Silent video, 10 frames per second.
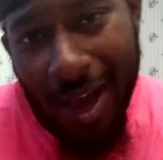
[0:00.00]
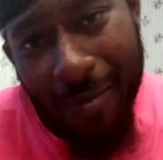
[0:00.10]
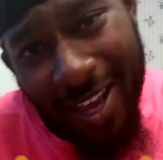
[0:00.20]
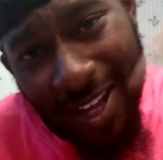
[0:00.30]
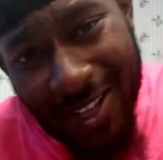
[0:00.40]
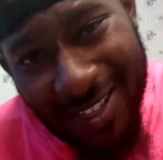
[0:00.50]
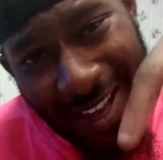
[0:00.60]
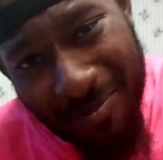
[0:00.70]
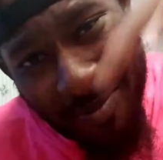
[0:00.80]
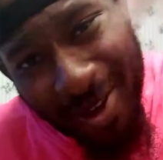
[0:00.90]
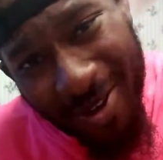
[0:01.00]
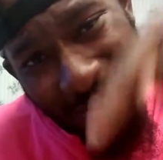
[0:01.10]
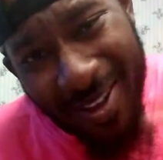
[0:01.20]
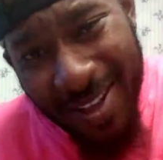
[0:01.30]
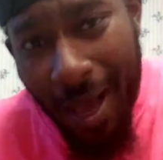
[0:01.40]
I mean, click that
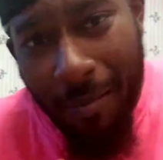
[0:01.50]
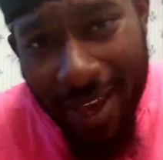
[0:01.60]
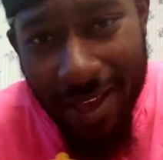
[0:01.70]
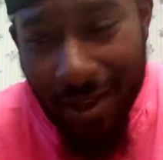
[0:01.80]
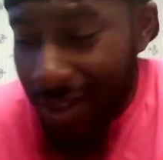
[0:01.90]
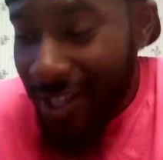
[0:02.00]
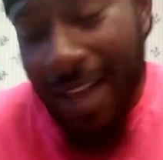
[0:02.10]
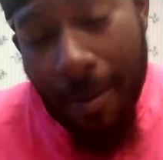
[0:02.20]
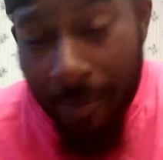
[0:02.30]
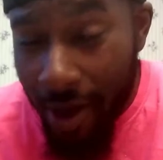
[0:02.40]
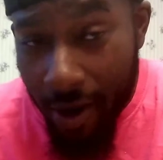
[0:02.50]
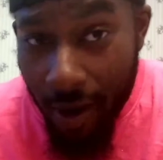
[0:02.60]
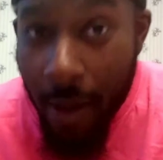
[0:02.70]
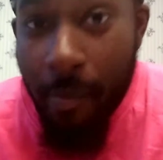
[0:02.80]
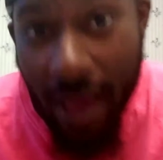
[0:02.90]
bell. I mean, click that
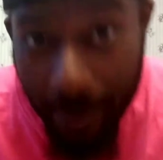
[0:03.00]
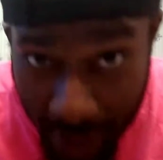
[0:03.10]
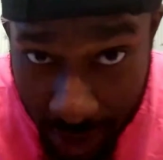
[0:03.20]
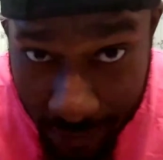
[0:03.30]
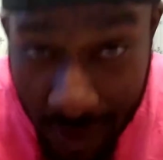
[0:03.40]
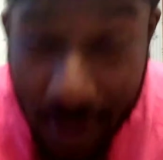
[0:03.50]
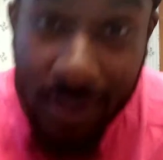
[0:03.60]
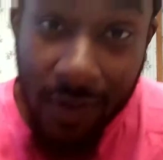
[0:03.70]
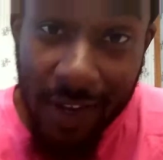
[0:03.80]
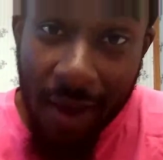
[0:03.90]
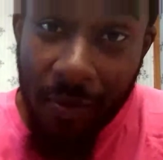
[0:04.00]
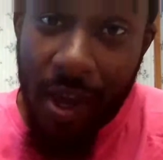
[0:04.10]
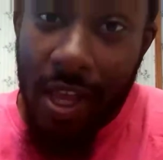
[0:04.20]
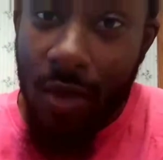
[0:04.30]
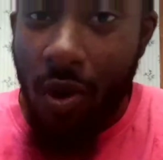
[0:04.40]
bell, baby. So that
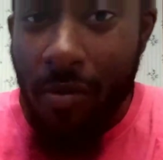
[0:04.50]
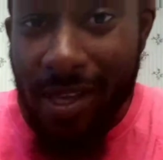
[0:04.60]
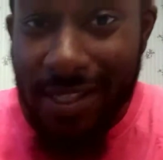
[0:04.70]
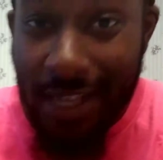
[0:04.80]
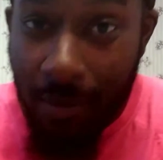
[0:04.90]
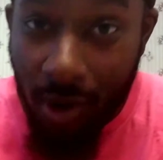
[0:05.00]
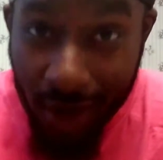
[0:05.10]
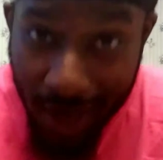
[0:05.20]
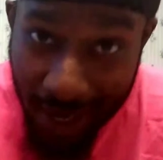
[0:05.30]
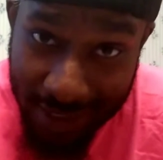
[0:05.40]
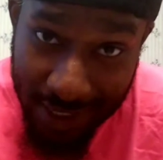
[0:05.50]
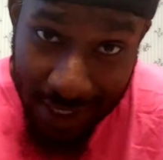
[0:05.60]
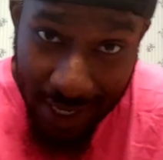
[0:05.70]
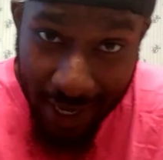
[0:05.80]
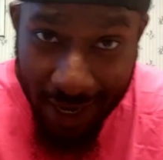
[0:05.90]
way you won't miss any more
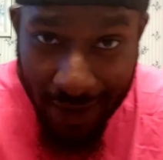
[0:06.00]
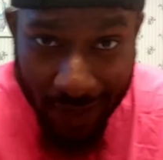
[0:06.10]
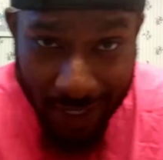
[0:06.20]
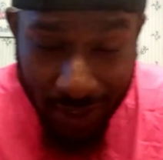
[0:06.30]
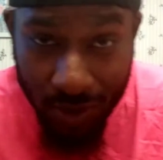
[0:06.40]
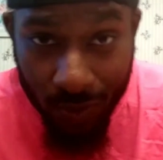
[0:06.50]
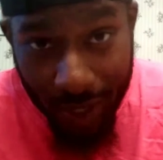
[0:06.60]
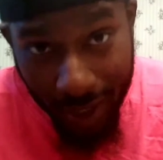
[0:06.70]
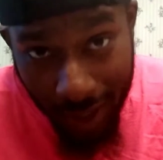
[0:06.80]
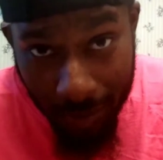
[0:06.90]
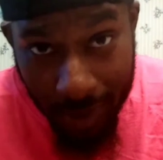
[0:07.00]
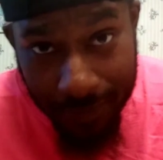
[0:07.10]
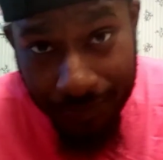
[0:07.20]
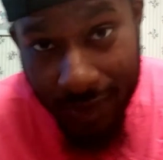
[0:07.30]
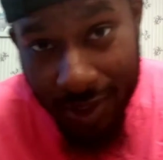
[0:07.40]
content that I have that's on the way
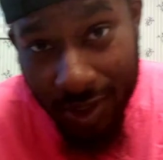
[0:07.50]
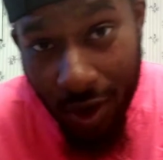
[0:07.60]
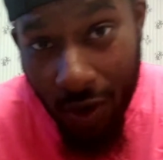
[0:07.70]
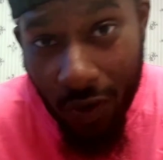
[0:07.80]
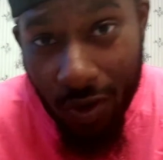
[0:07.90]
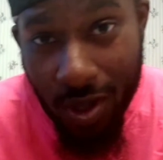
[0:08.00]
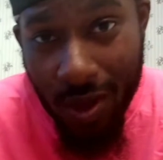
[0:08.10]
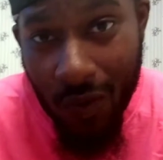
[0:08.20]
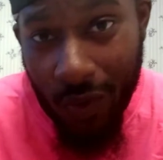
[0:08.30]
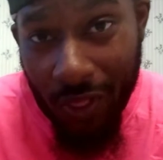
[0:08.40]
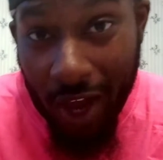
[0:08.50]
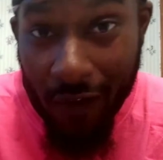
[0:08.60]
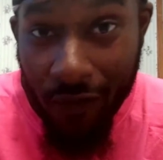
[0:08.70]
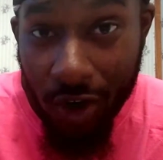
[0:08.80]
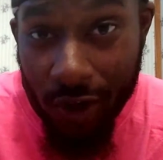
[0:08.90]
coming. So,
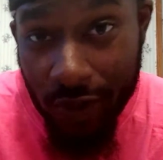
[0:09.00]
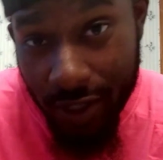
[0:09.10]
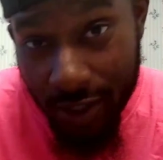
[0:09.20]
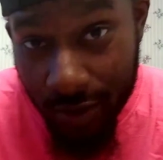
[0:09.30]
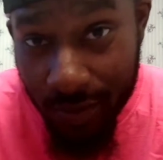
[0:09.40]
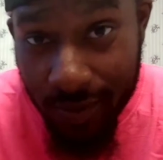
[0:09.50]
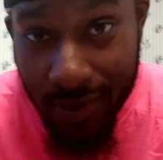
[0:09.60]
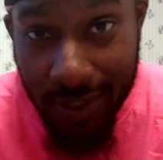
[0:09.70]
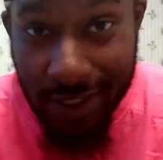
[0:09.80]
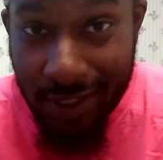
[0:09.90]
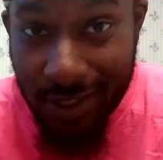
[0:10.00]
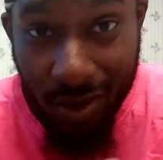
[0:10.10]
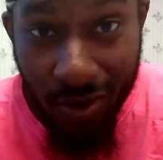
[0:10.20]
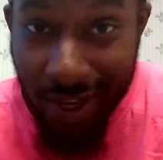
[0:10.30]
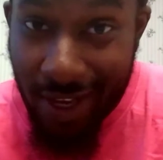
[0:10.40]
without further ado, let's
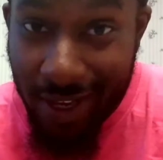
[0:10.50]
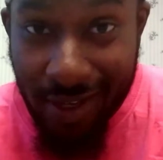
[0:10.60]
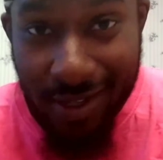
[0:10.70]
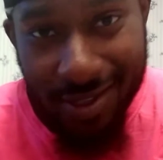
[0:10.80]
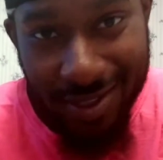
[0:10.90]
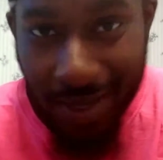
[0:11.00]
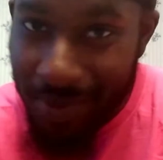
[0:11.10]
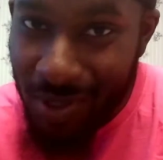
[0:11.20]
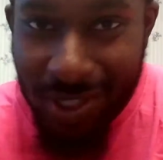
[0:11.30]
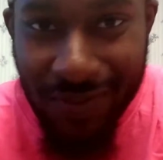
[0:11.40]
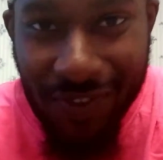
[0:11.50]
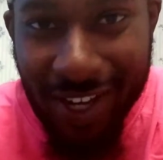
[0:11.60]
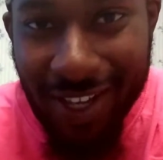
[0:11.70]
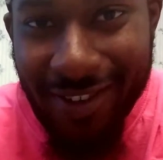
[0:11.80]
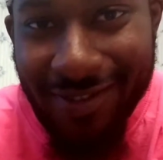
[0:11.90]
just go ahead and jump into this
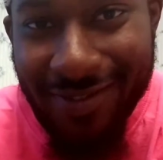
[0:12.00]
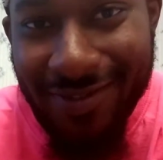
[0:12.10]
video.